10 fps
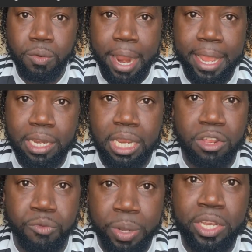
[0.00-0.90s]
right?
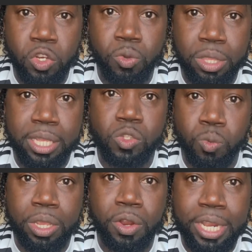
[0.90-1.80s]
And if we do
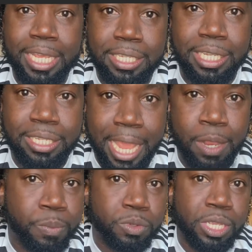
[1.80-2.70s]
this, we are his
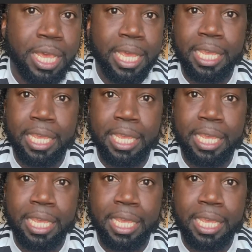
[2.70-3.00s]
disciples.